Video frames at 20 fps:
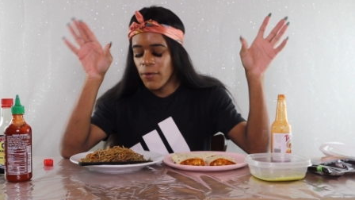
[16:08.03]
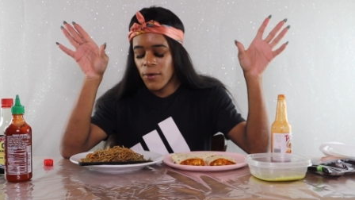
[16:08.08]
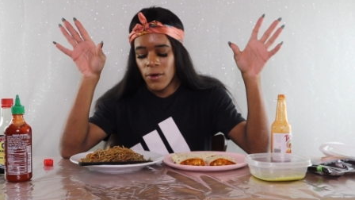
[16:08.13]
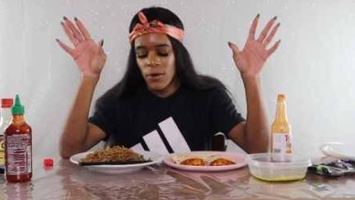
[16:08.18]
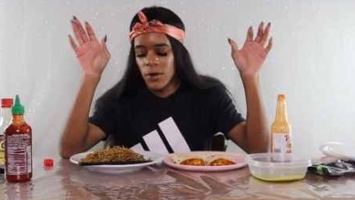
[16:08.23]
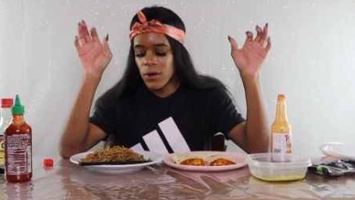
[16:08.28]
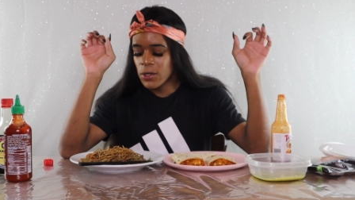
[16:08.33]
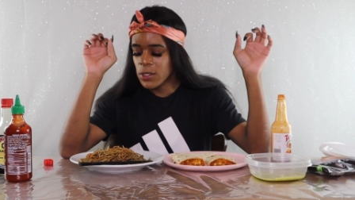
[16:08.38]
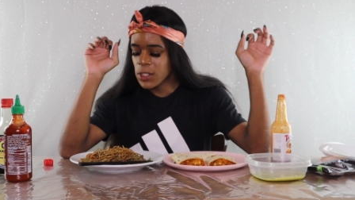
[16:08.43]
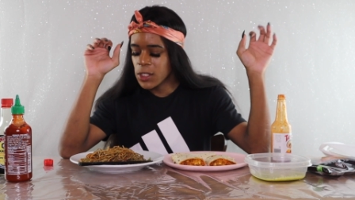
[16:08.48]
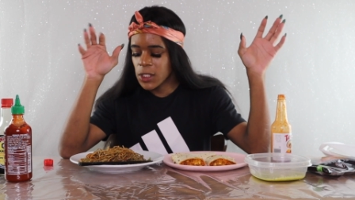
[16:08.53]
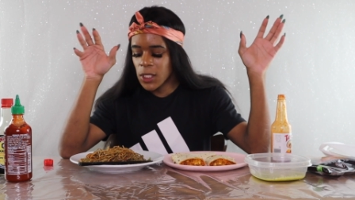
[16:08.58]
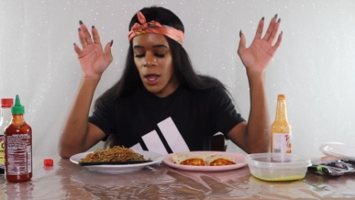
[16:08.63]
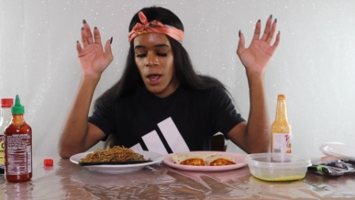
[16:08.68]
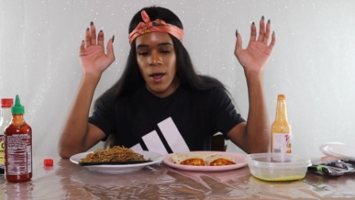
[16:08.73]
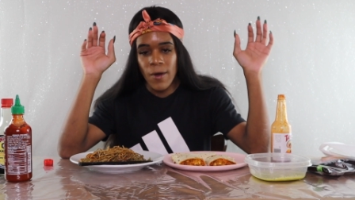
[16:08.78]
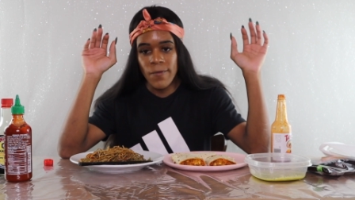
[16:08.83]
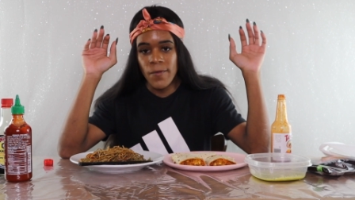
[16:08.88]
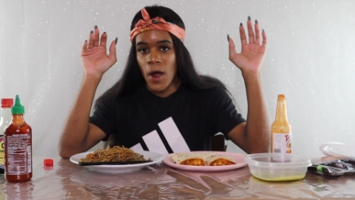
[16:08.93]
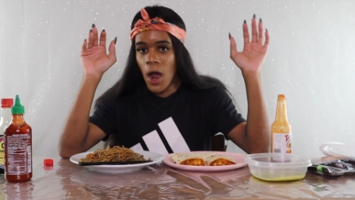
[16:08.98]
full
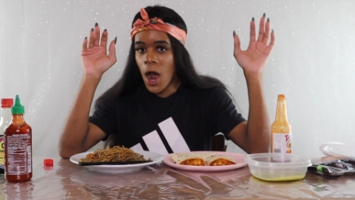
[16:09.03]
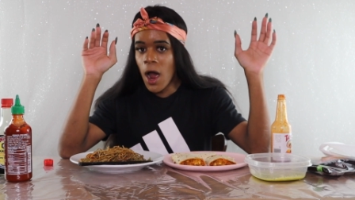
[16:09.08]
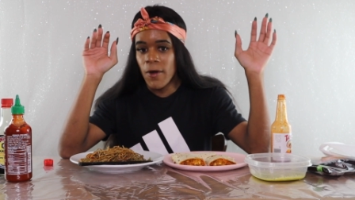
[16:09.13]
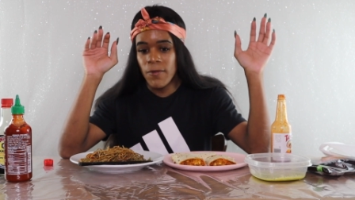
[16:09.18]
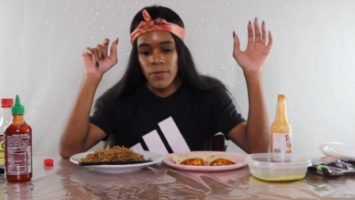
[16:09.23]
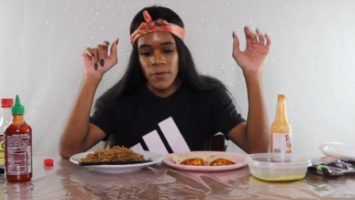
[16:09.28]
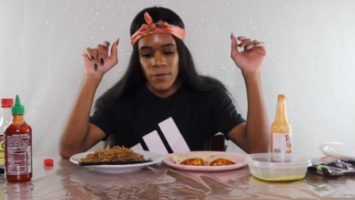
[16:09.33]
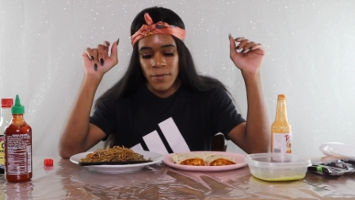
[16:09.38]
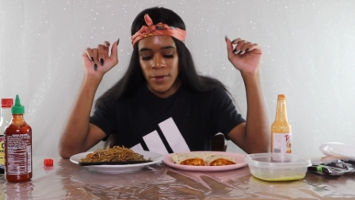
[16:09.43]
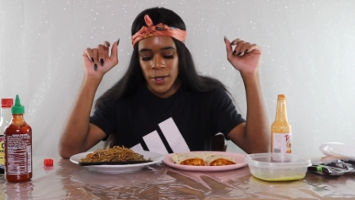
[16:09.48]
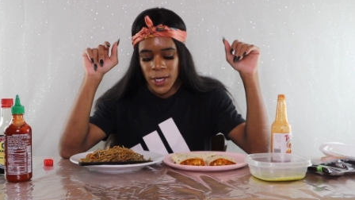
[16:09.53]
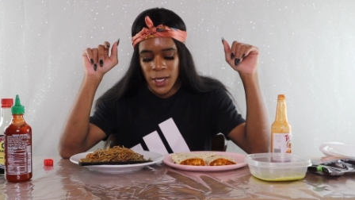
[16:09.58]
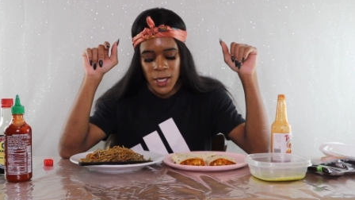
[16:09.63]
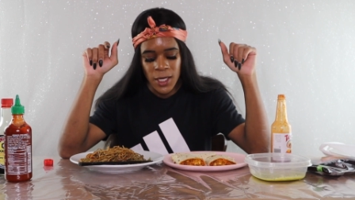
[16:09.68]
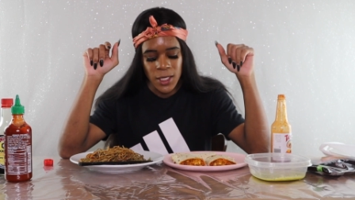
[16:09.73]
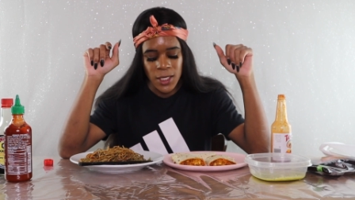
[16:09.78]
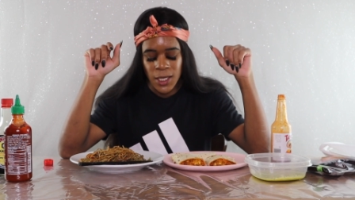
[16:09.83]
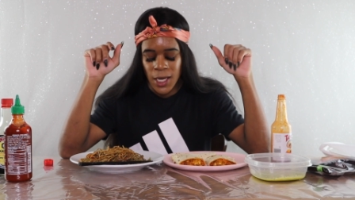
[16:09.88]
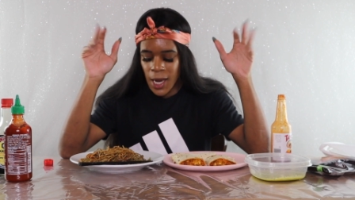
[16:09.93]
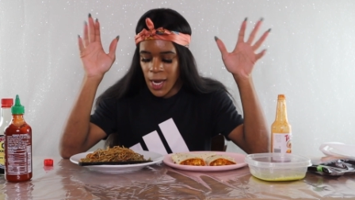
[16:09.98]
stuff off of
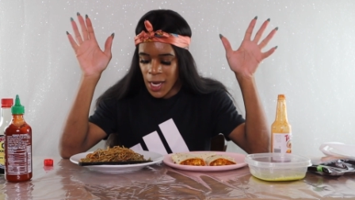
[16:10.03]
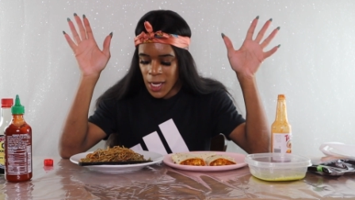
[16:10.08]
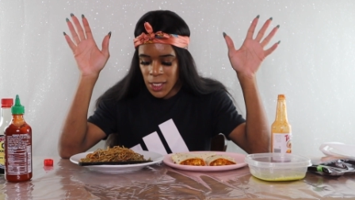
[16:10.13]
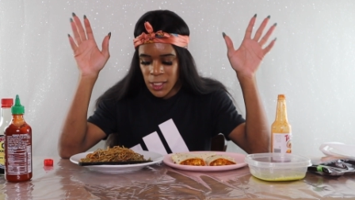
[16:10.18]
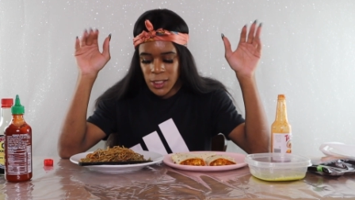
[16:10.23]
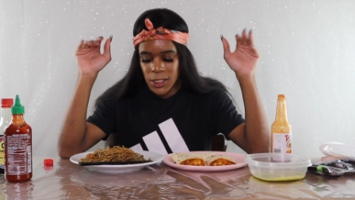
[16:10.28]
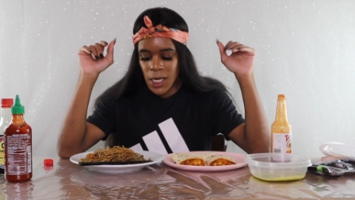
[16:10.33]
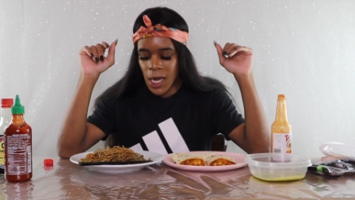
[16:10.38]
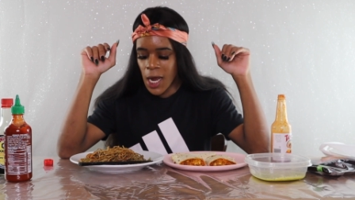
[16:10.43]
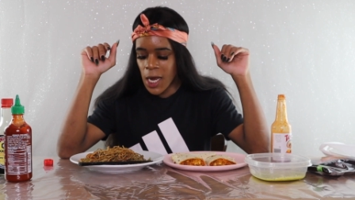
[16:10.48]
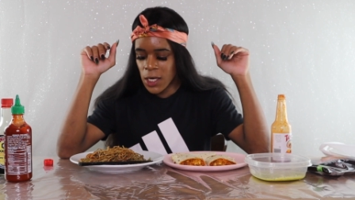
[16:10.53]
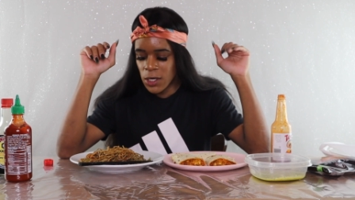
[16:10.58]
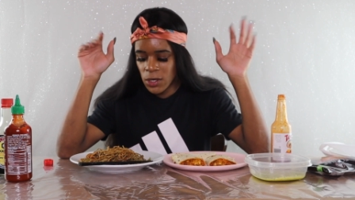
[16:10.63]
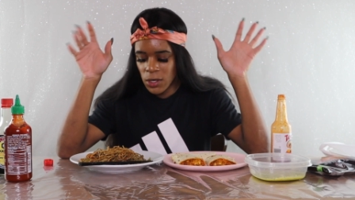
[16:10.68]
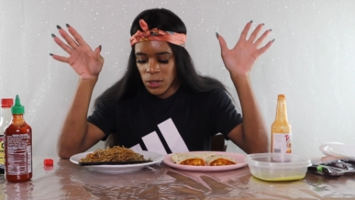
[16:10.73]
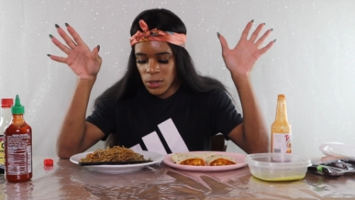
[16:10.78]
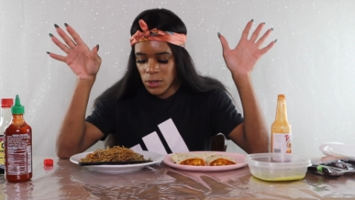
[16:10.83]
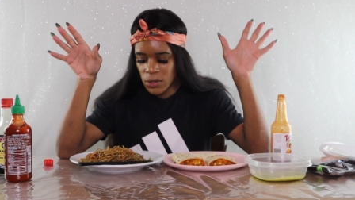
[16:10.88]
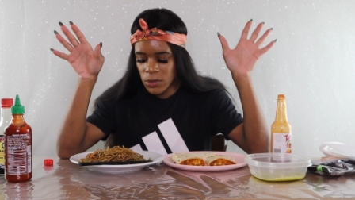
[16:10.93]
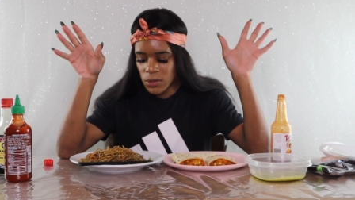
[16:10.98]
it. Yes, I
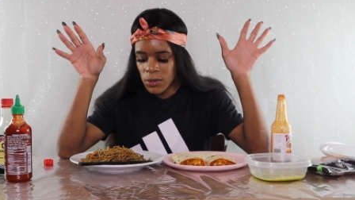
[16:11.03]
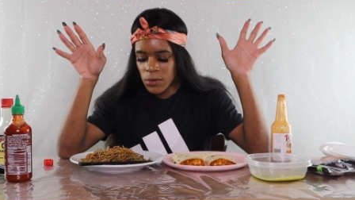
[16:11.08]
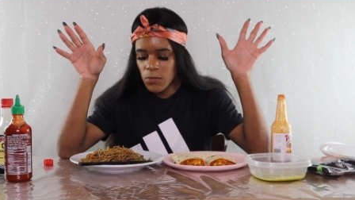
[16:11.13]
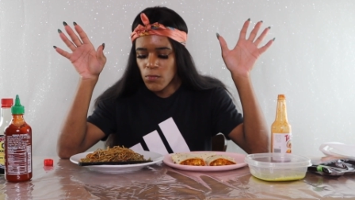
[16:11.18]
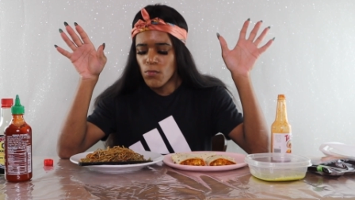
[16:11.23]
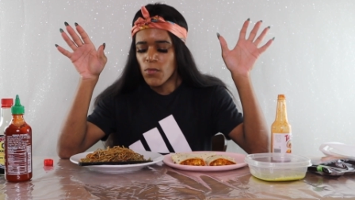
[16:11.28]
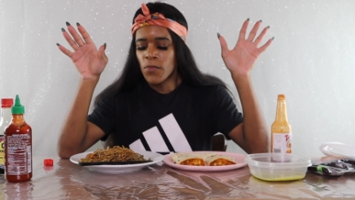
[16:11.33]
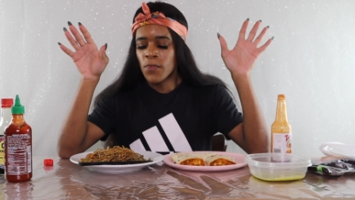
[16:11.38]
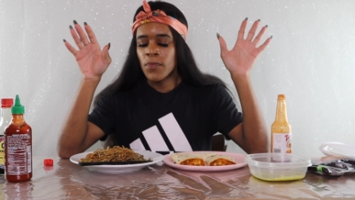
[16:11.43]
do.